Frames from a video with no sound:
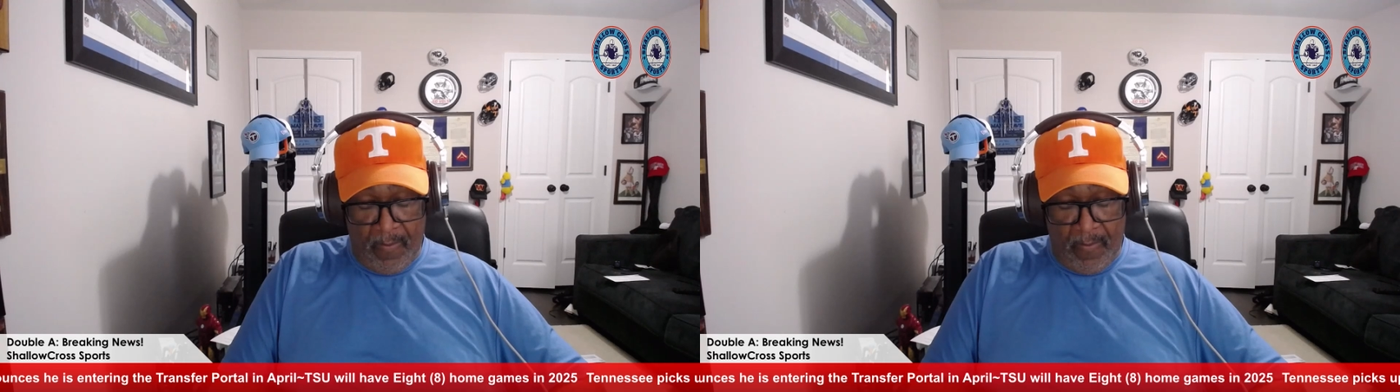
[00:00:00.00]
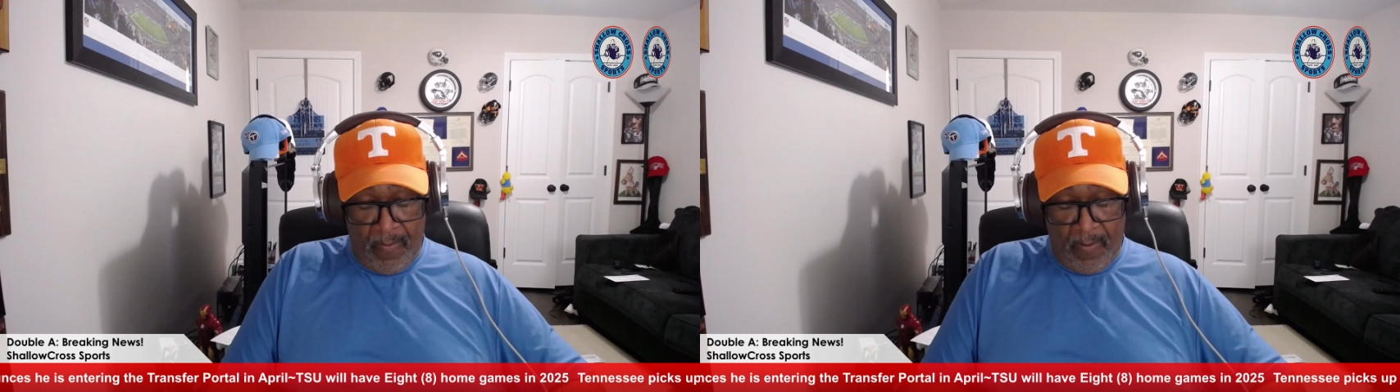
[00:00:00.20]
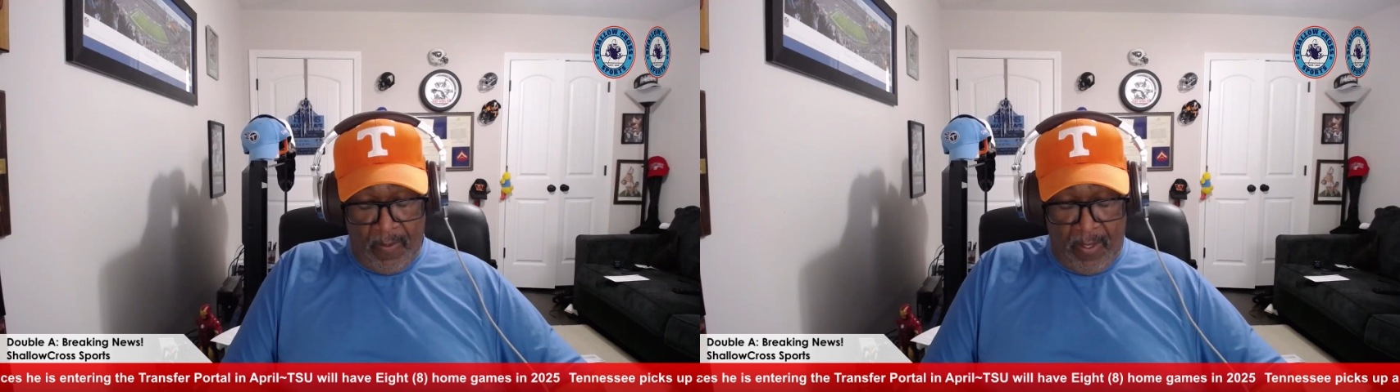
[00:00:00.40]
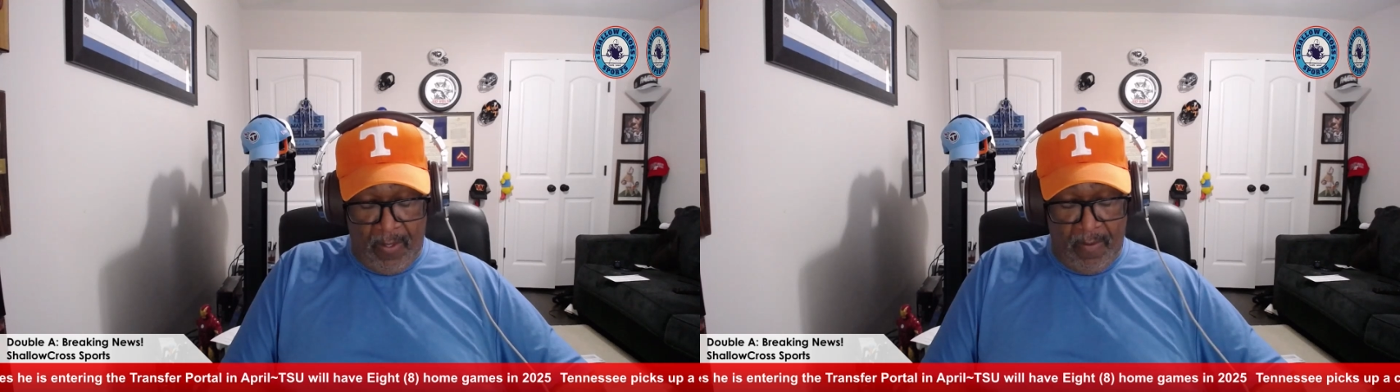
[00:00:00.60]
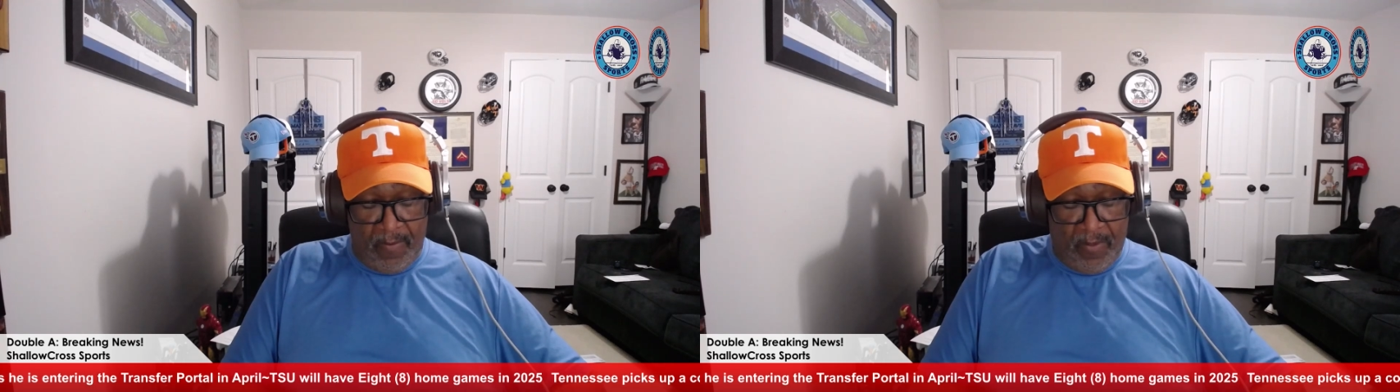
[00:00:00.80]
And
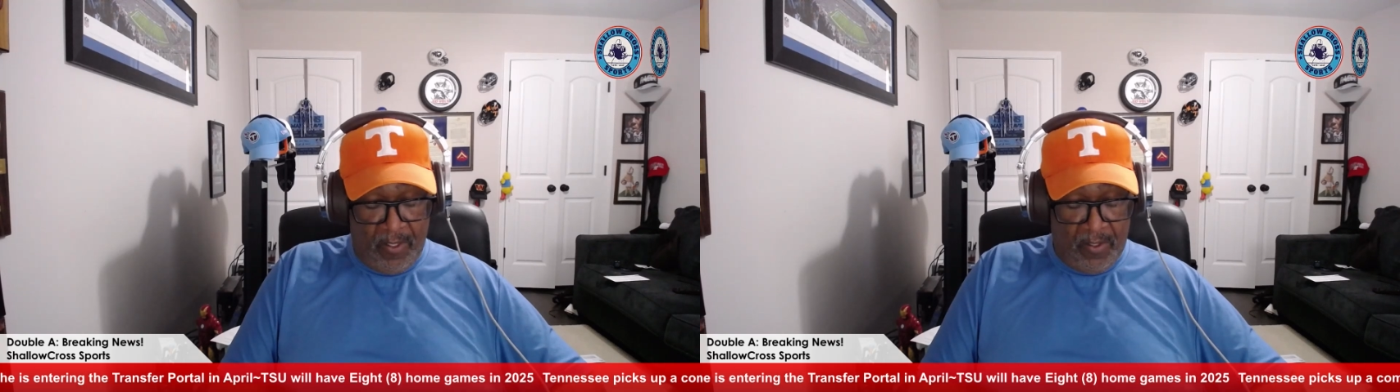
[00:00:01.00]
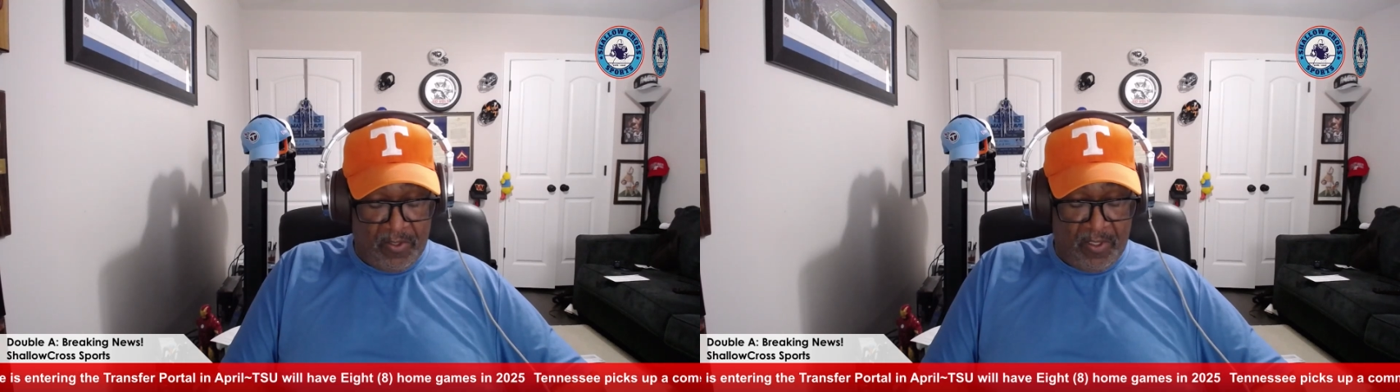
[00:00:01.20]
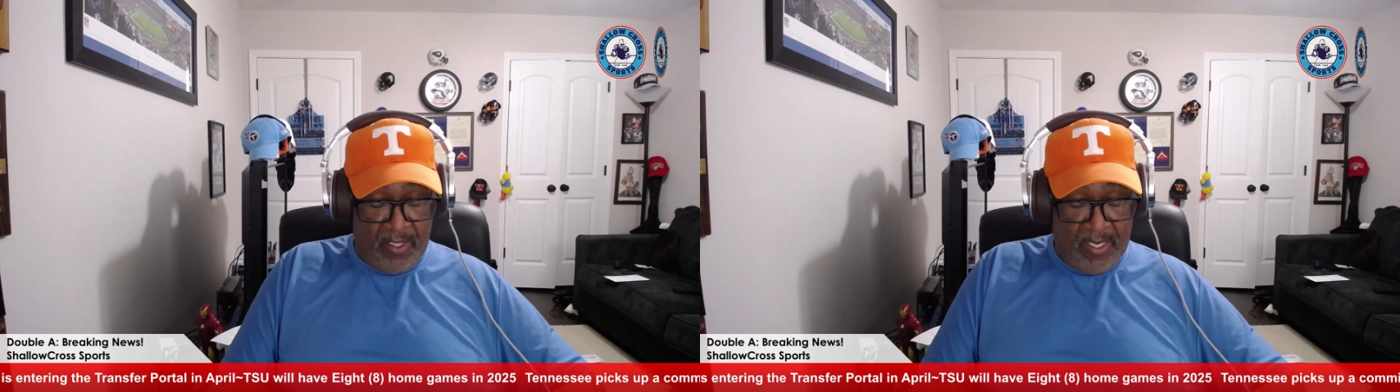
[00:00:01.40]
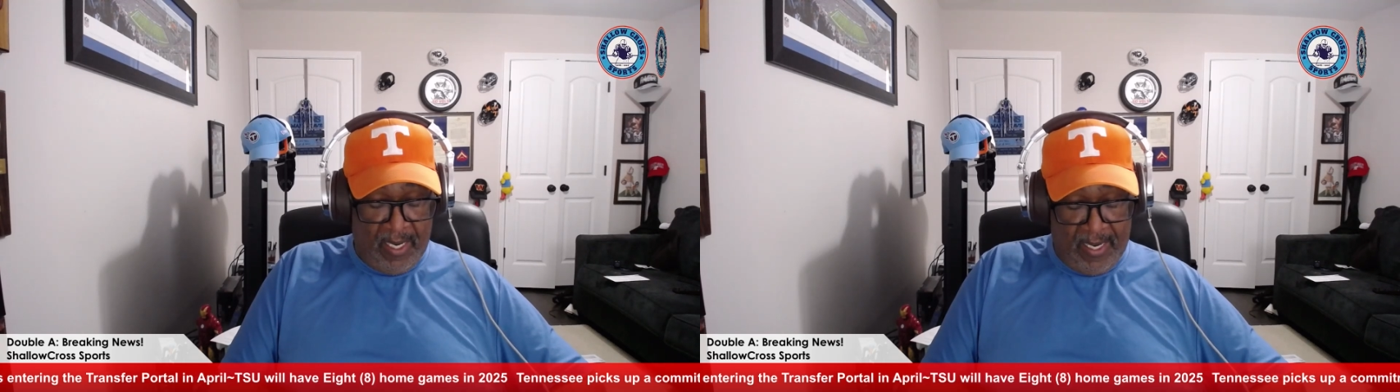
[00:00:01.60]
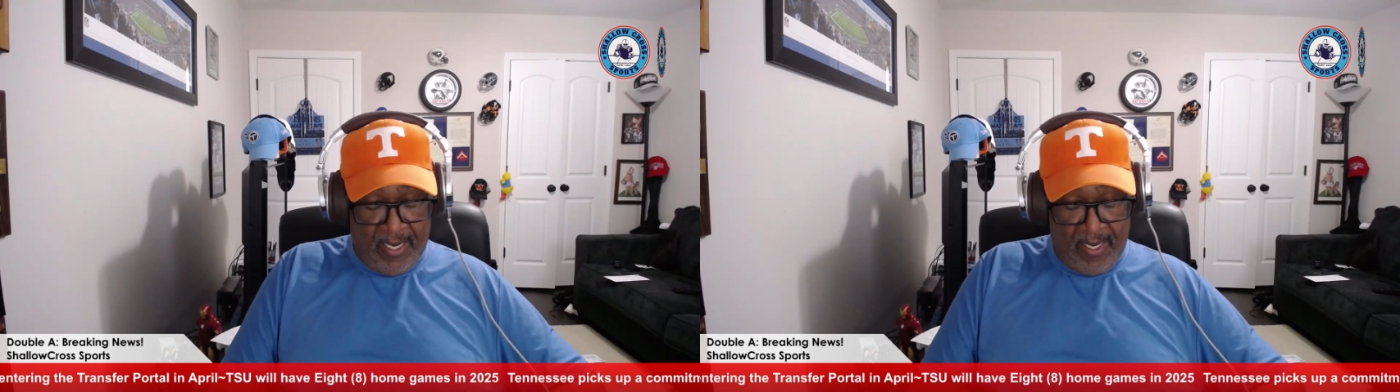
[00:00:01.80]
Tennessee
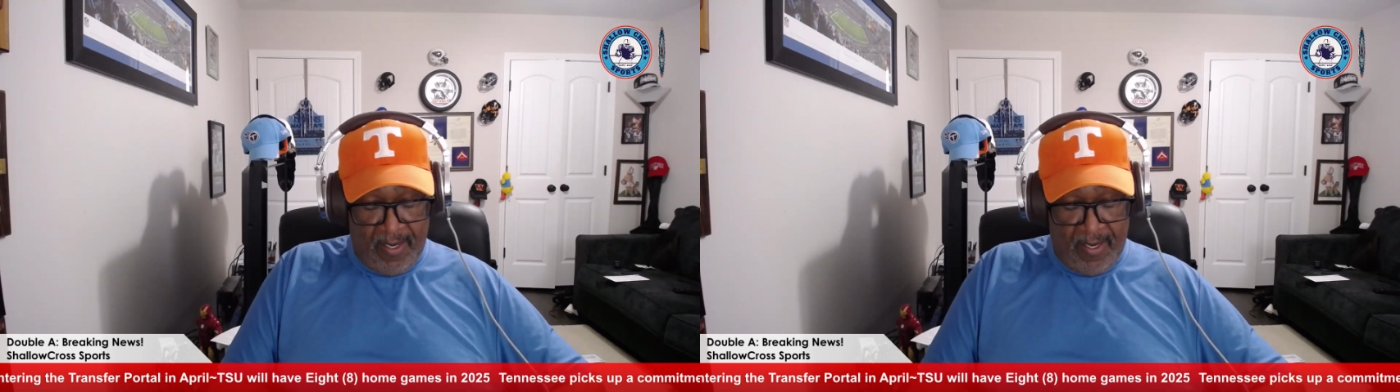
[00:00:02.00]
had